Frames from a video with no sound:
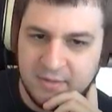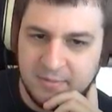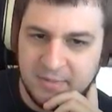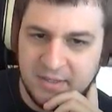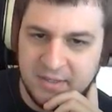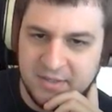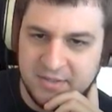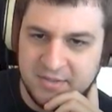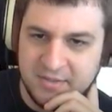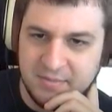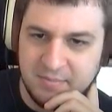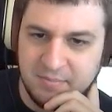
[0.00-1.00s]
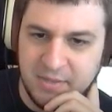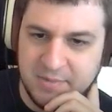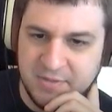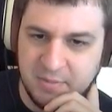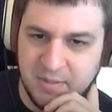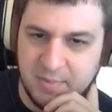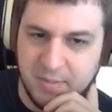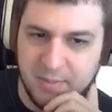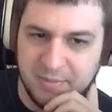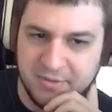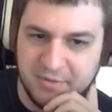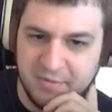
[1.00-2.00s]
because Libster played
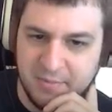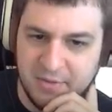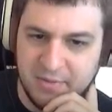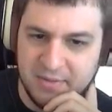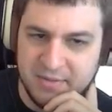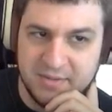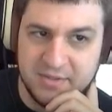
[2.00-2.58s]
purple 2 from newest.